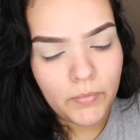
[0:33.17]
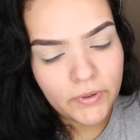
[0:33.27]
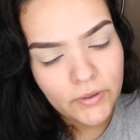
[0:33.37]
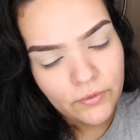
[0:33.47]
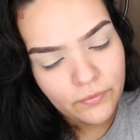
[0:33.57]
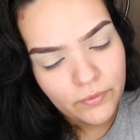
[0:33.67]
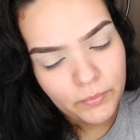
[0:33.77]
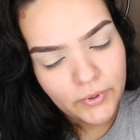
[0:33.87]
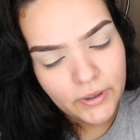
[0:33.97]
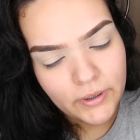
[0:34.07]
But they do feel
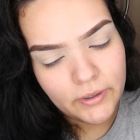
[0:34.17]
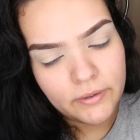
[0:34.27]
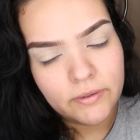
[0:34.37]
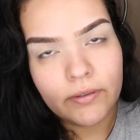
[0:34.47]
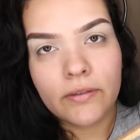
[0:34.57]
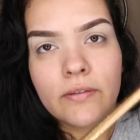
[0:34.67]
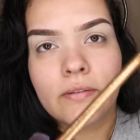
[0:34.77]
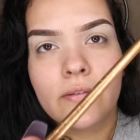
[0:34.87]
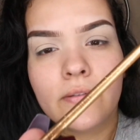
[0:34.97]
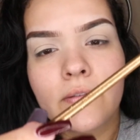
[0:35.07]
pretty nice.
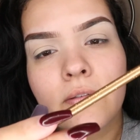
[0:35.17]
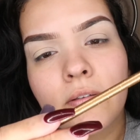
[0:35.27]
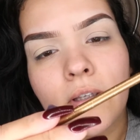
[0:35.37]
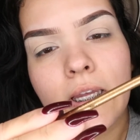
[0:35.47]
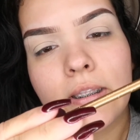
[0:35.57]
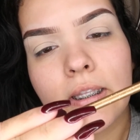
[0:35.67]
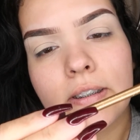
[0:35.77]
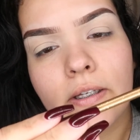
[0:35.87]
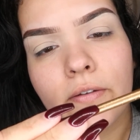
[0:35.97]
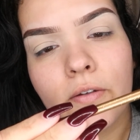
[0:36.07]
And they
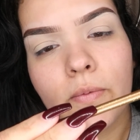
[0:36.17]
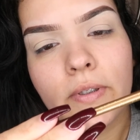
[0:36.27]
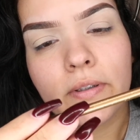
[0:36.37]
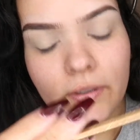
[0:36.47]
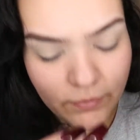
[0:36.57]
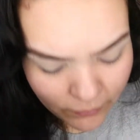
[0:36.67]
tell you what they're